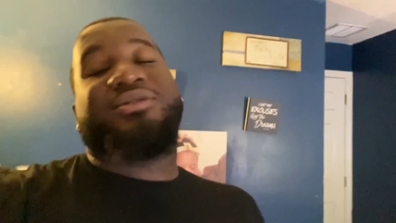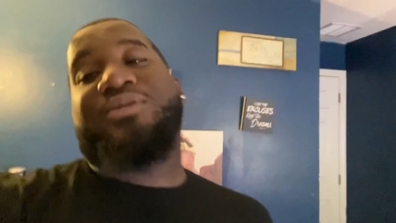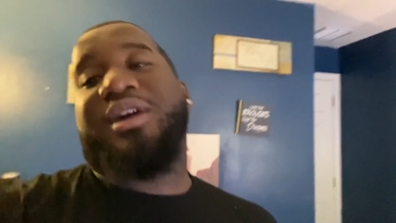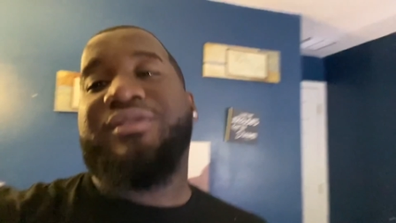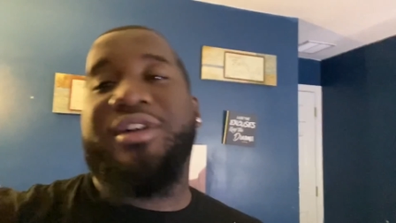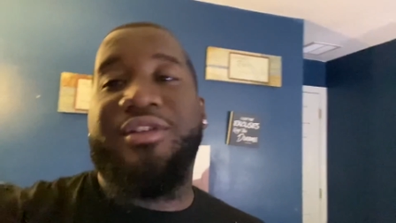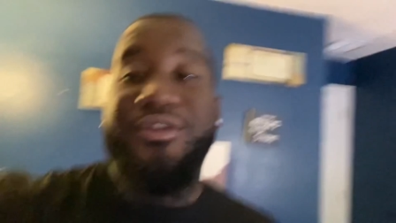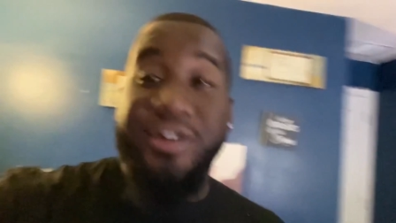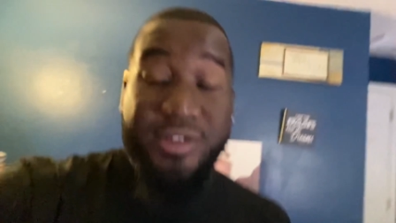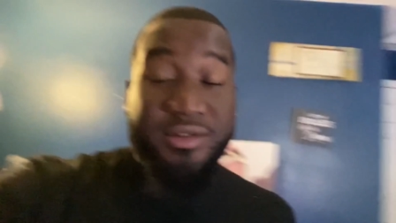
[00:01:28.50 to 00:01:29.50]
their life
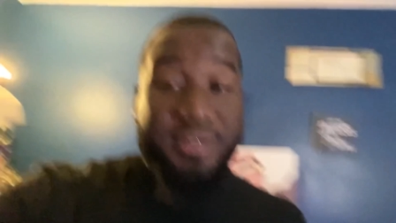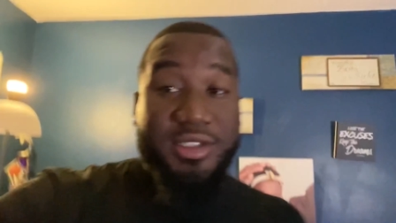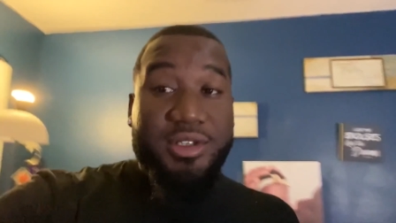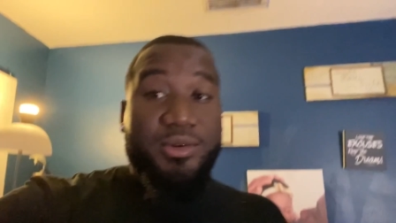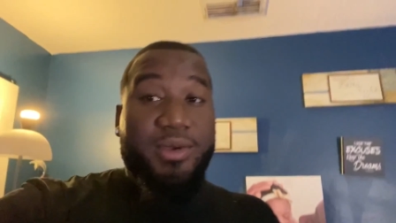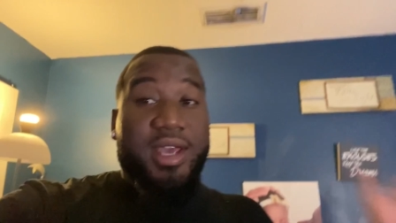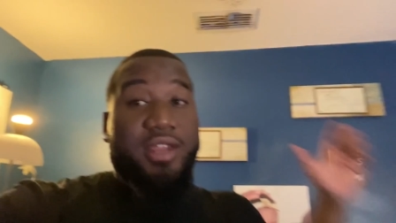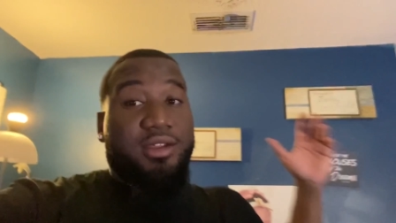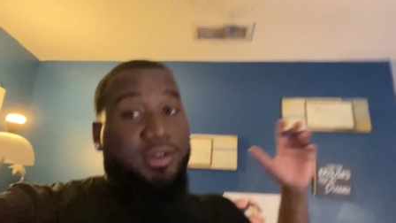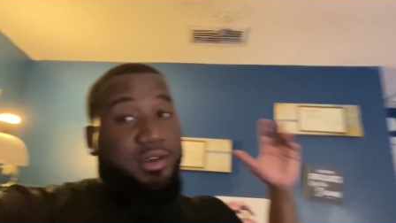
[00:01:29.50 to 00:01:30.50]
anniversary, so we had
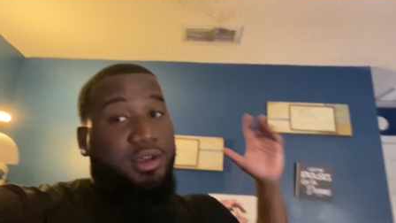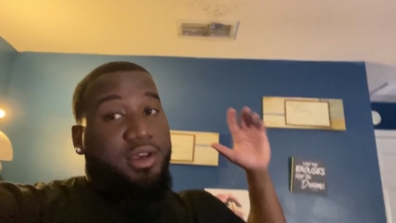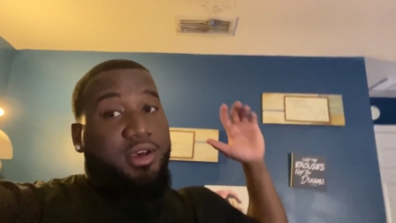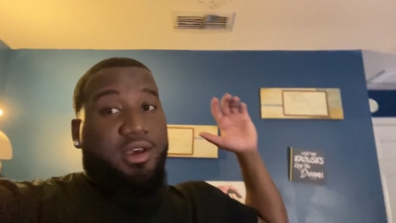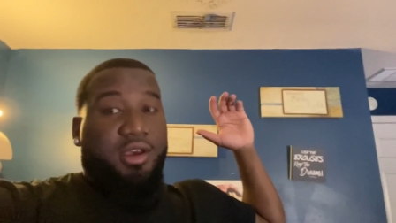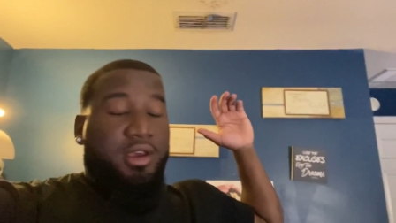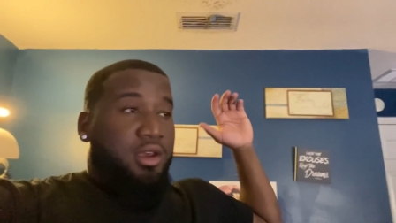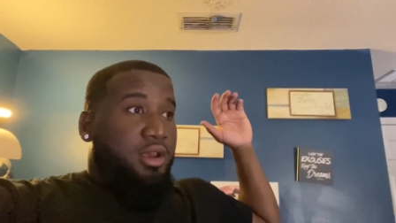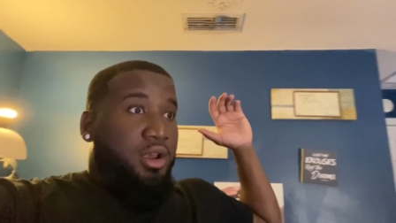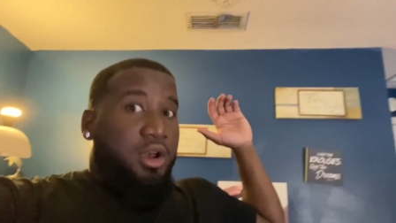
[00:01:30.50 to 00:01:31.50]
to
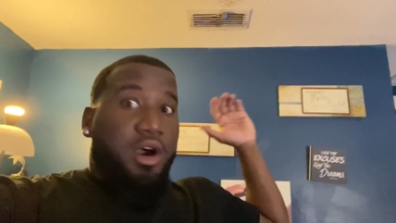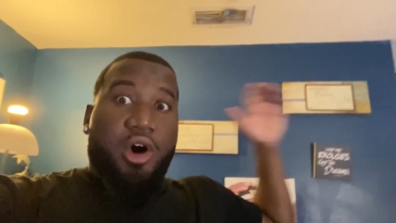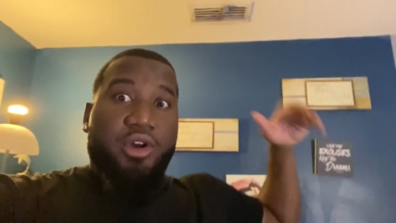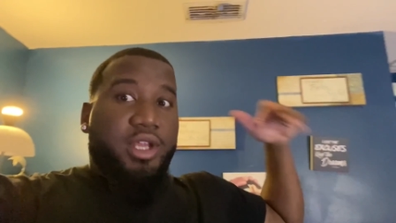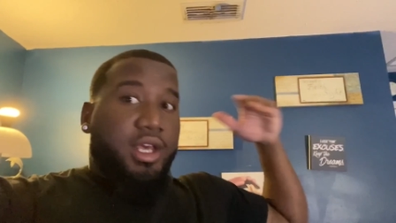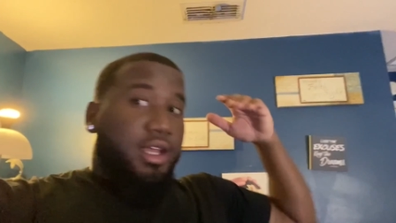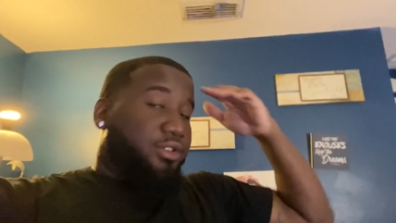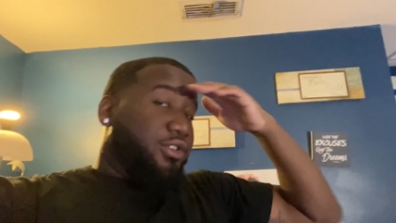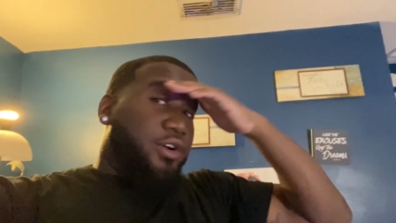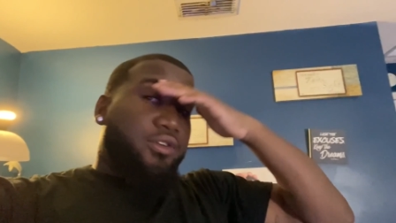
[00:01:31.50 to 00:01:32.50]
all day
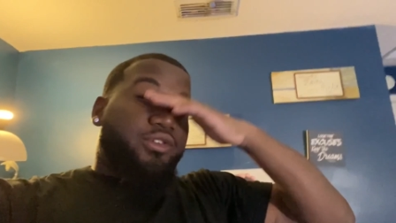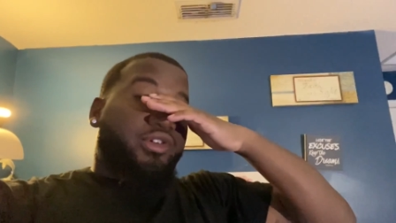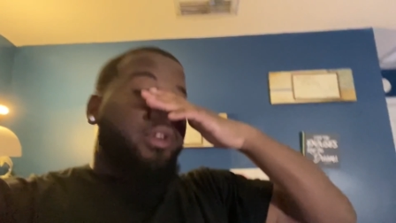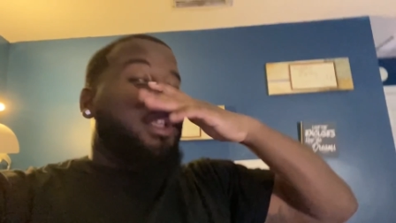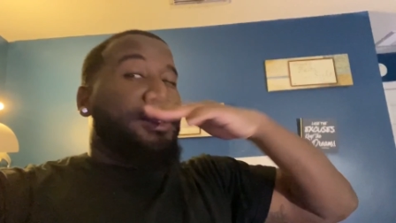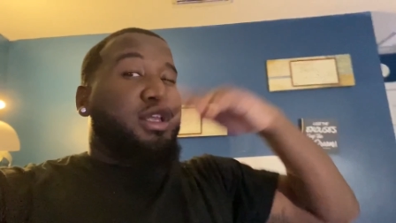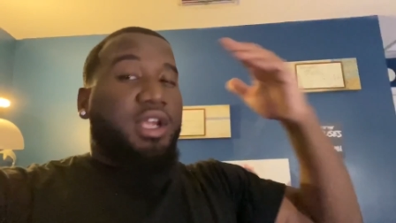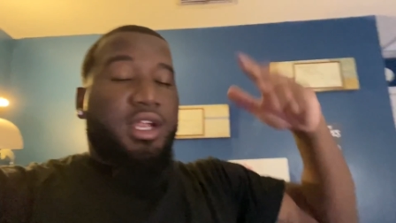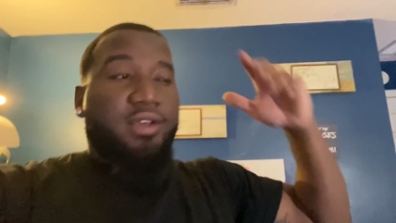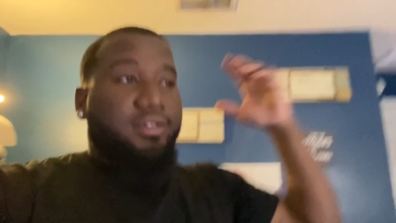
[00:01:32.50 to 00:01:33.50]
church,
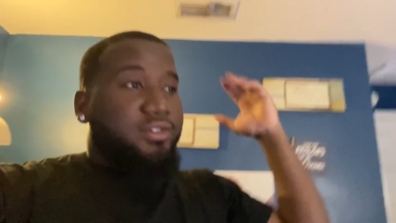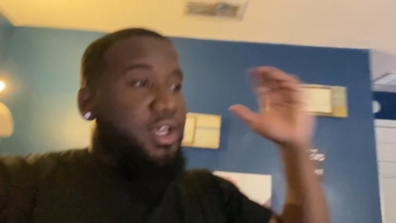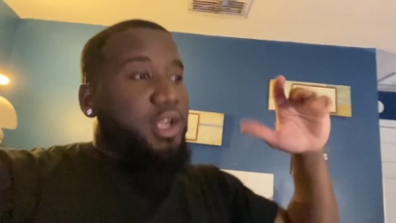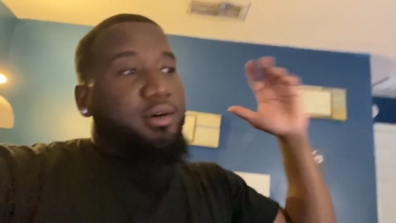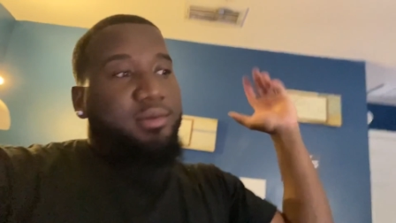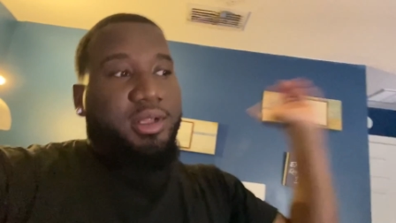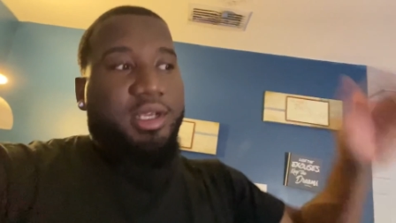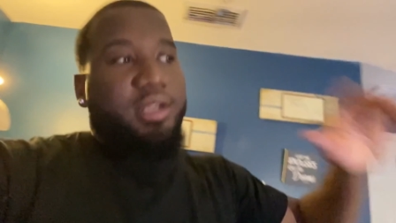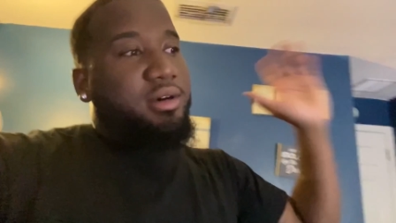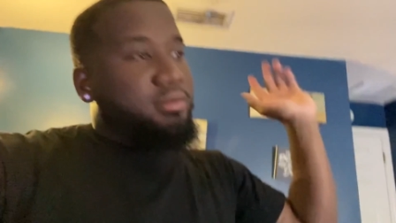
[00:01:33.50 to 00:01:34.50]
eating, set up,
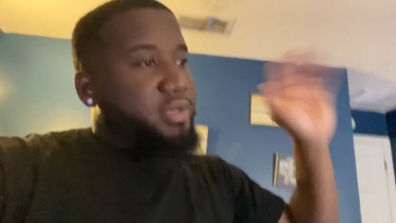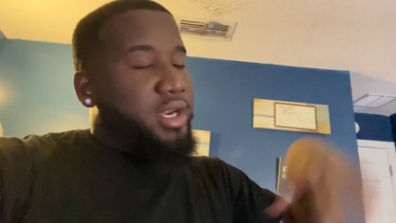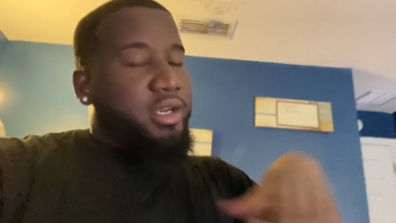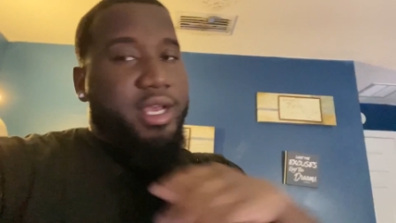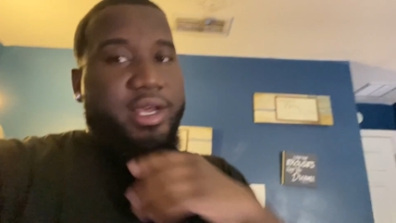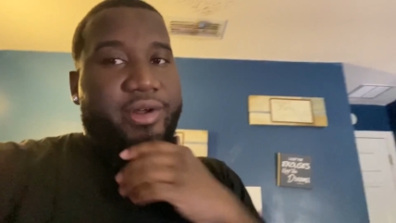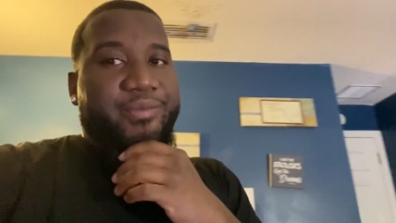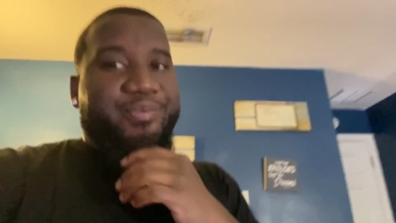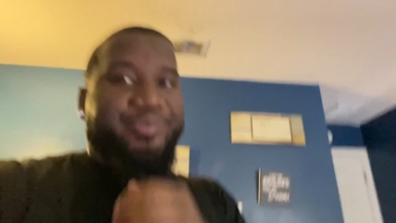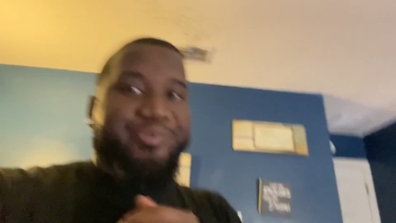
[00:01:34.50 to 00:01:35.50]
clean up, tear down,
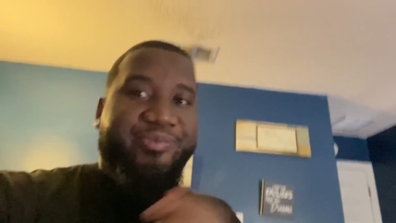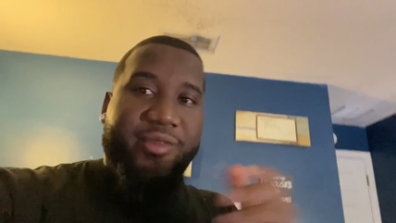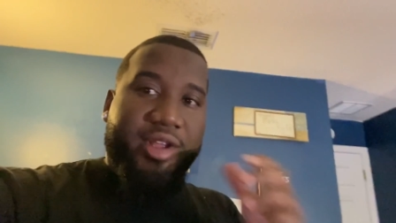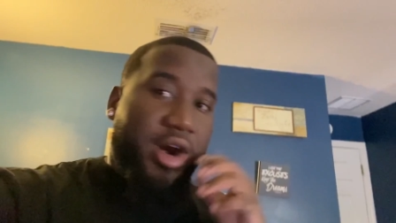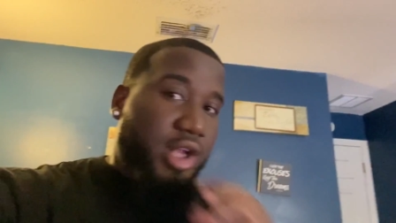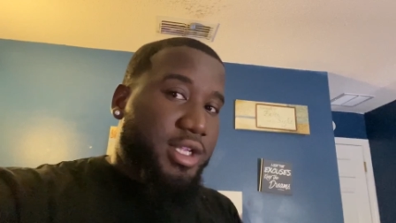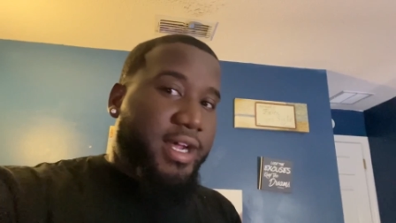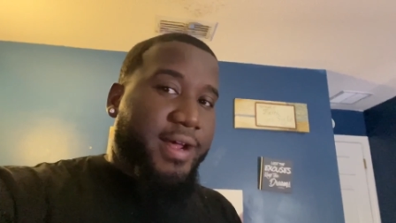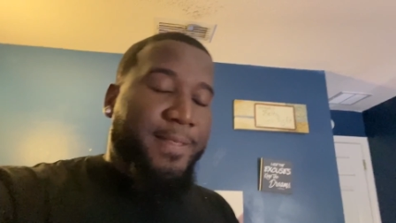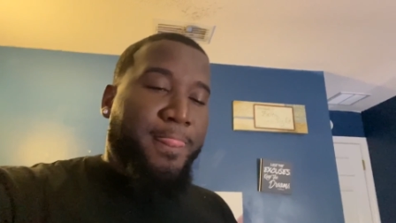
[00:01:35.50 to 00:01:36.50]
all of
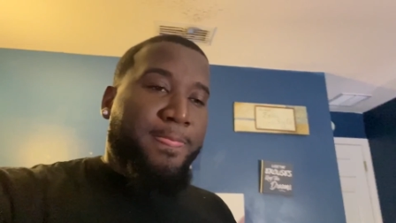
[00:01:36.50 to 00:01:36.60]
that.